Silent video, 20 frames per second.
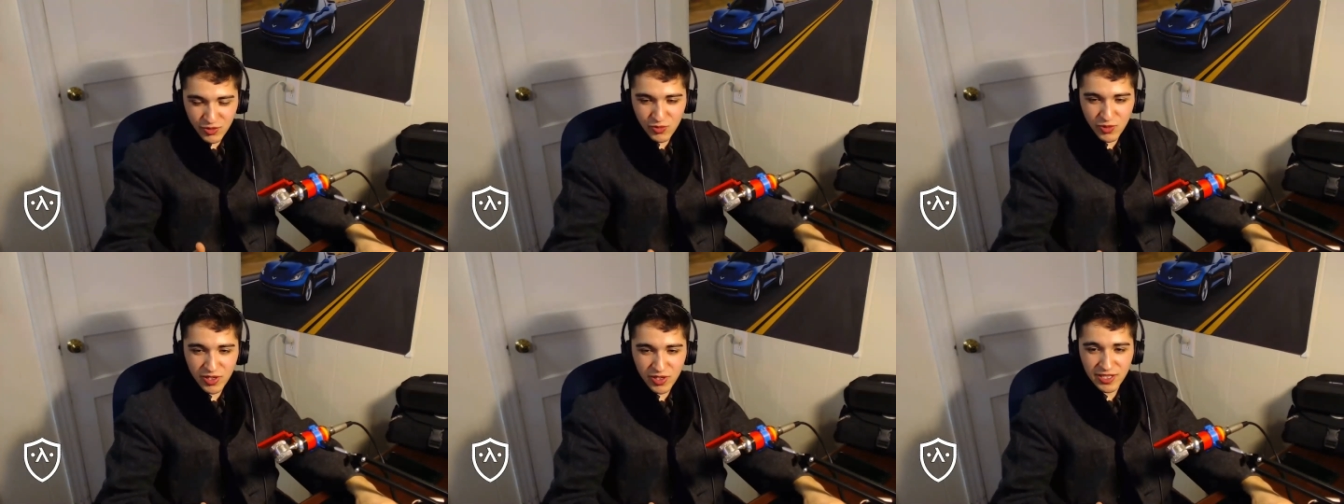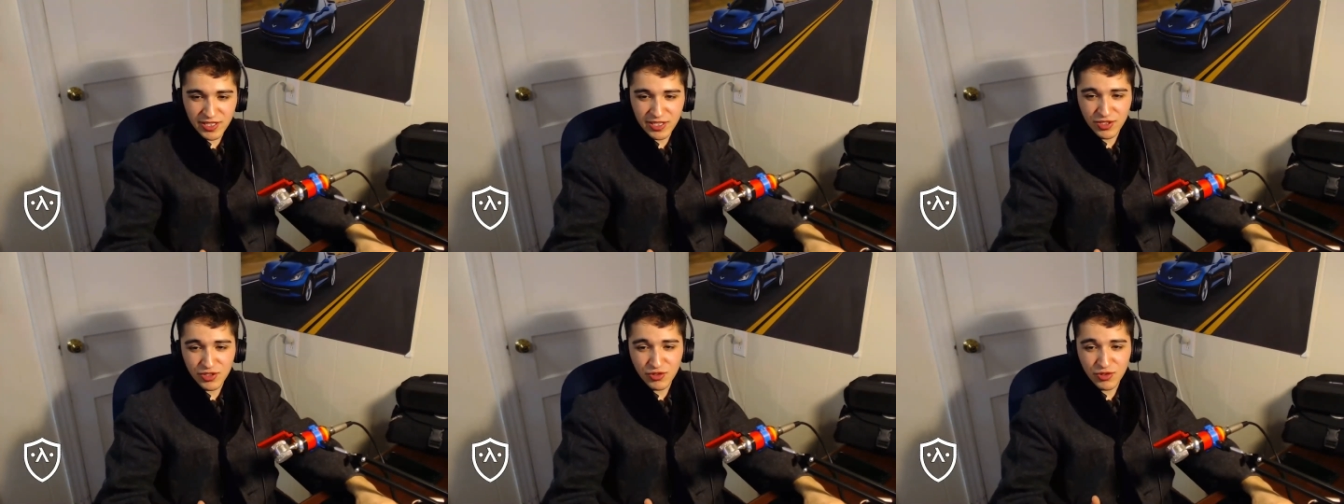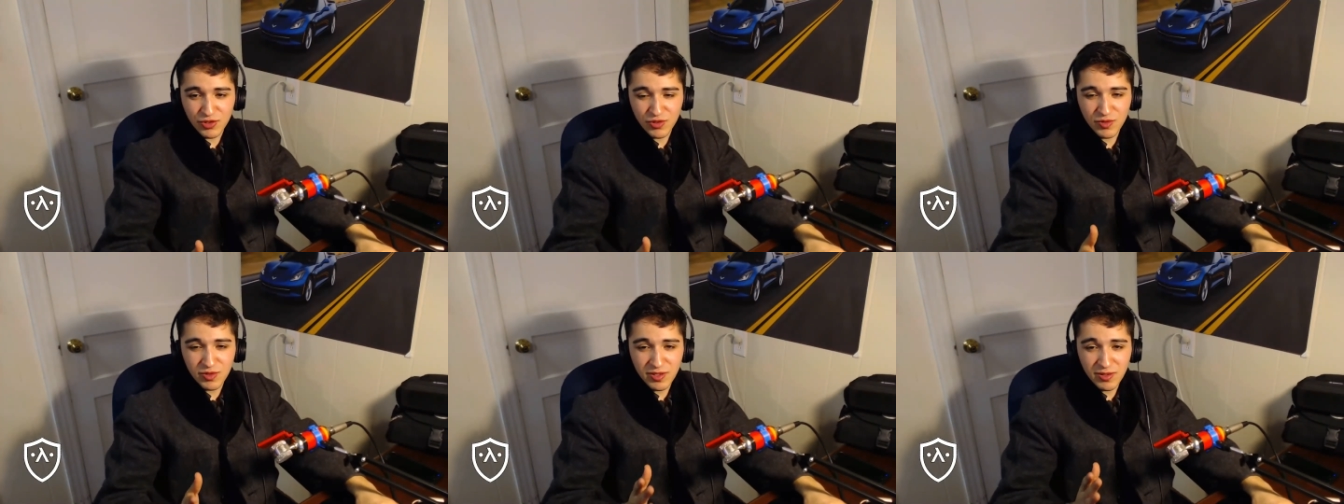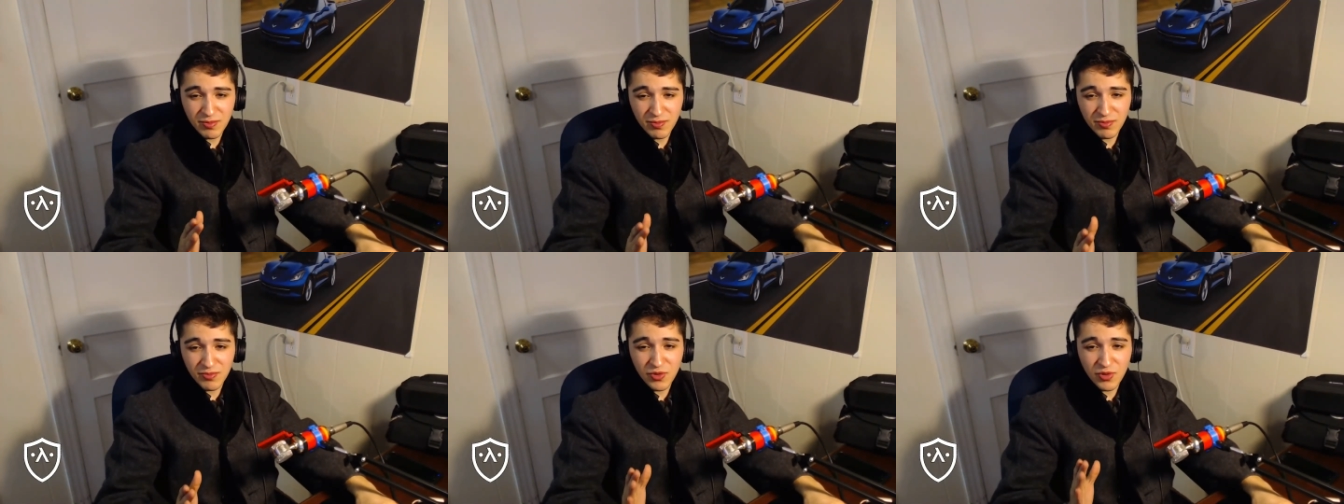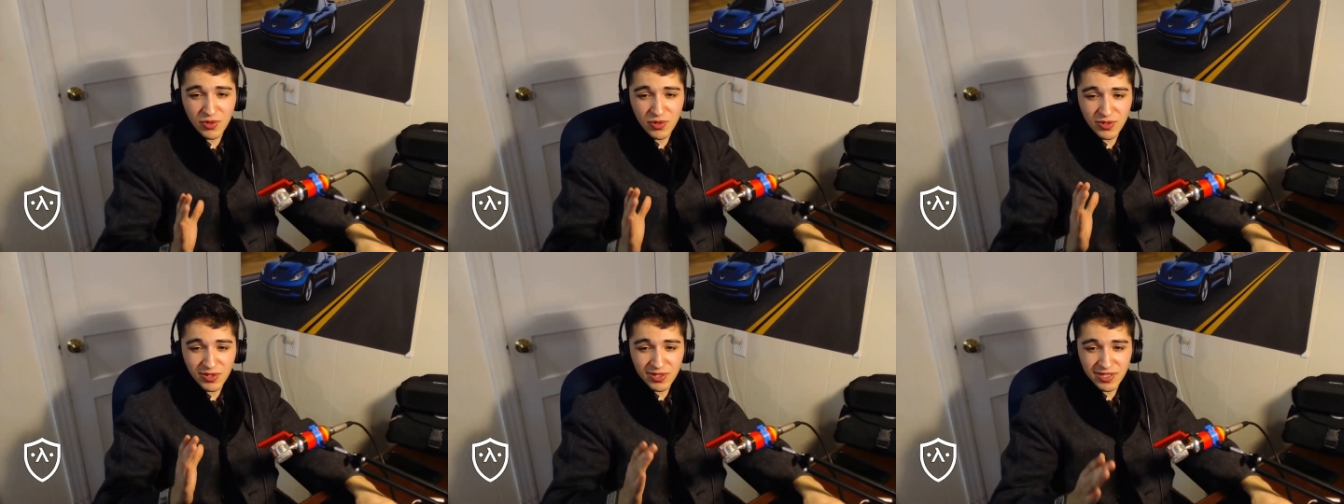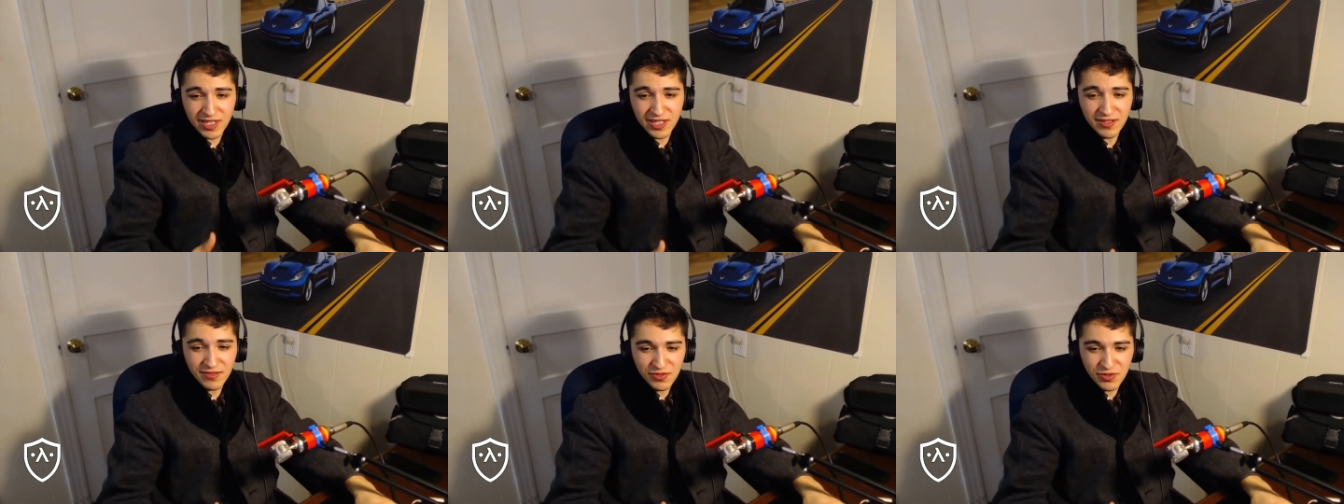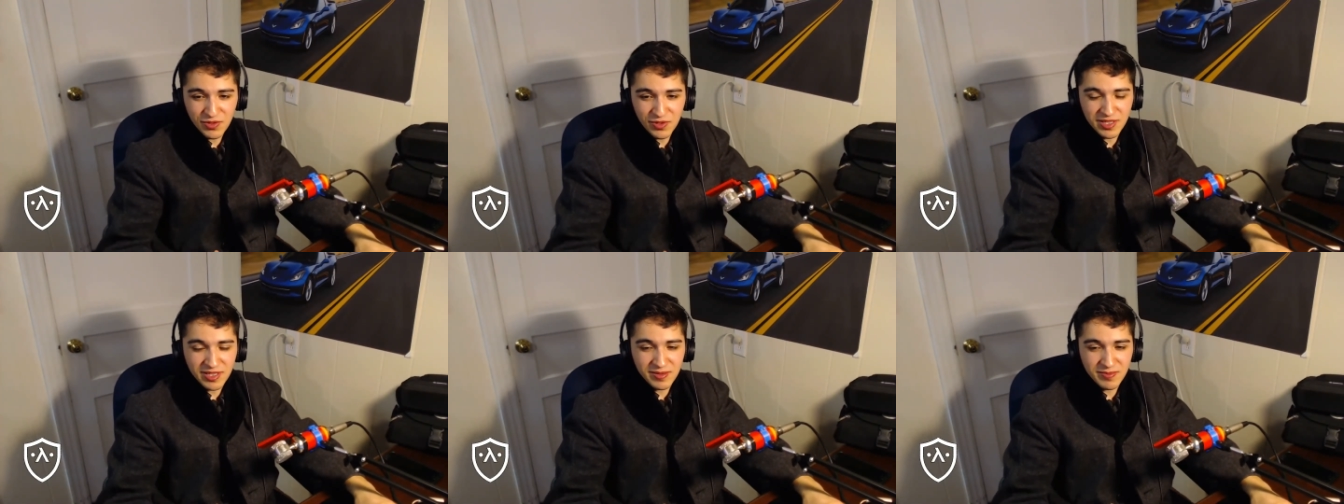one is truly more
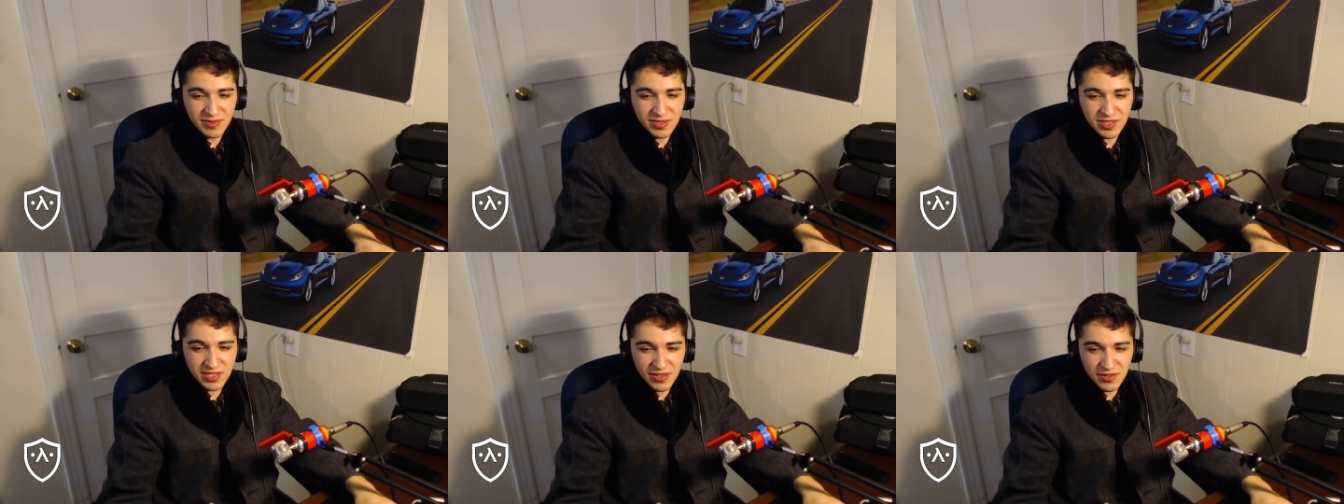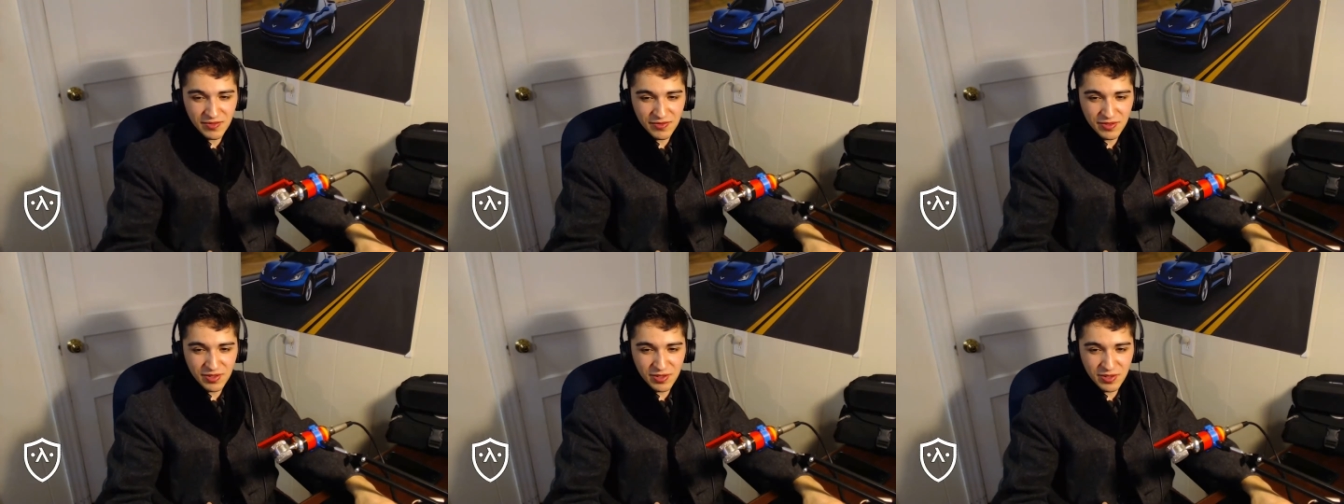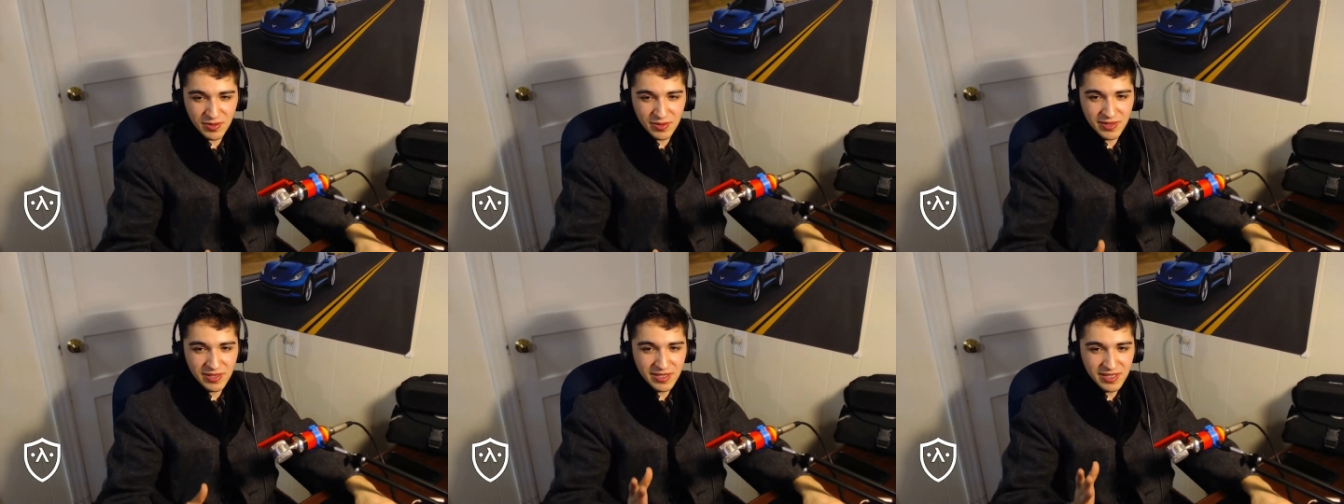evil in himself, though.